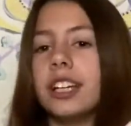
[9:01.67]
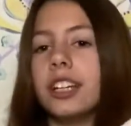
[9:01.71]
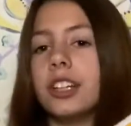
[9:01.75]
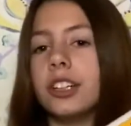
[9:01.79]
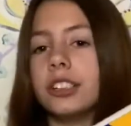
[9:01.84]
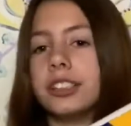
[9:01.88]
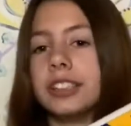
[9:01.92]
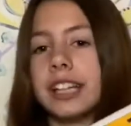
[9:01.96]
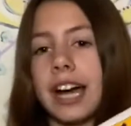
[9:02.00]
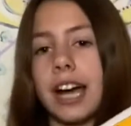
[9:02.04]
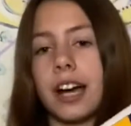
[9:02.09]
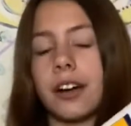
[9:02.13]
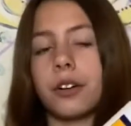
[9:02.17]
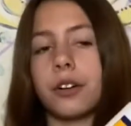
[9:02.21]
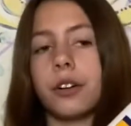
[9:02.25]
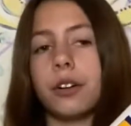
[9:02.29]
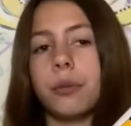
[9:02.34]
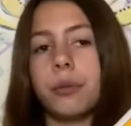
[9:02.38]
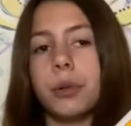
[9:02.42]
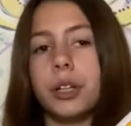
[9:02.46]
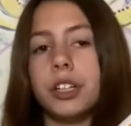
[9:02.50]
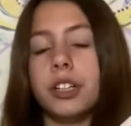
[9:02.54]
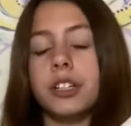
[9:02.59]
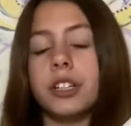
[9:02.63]
in your tack
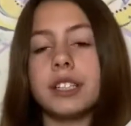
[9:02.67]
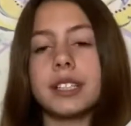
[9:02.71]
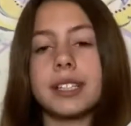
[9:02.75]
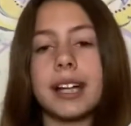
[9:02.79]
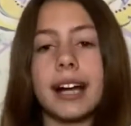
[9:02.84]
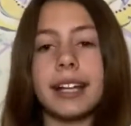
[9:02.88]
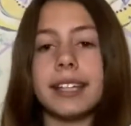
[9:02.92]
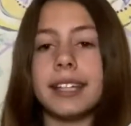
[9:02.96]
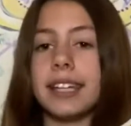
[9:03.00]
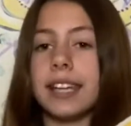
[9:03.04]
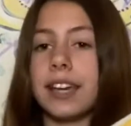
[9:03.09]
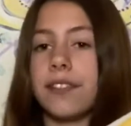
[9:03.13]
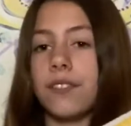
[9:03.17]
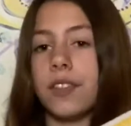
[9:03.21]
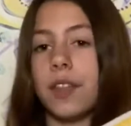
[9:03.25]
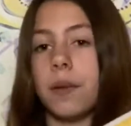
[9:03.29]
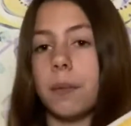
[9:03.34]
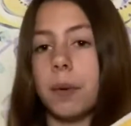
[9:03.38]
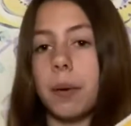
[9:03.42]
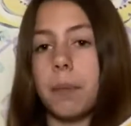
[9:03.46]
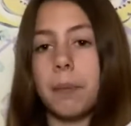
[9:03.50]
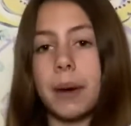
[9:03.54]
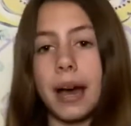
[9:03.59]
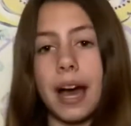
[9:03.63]
room when you decide to give
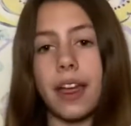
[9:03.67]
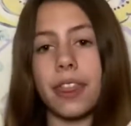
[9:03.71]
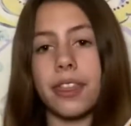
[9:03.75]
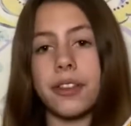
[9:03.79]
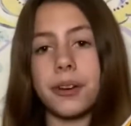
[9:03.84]
them a bath or